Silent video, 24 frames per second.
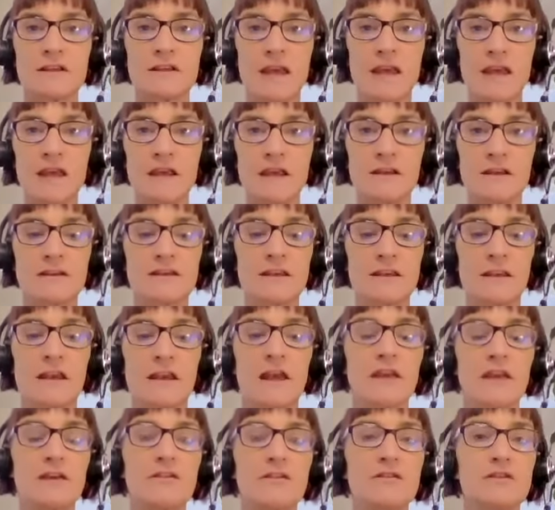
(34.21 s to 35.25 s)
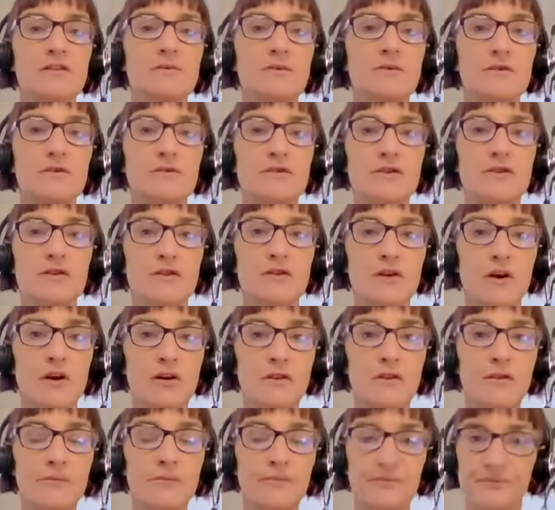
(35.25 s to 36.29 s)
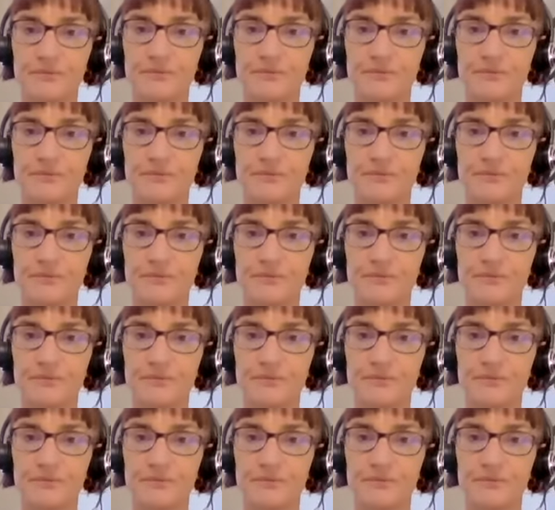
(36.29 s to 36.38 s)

take to get you towards your goal.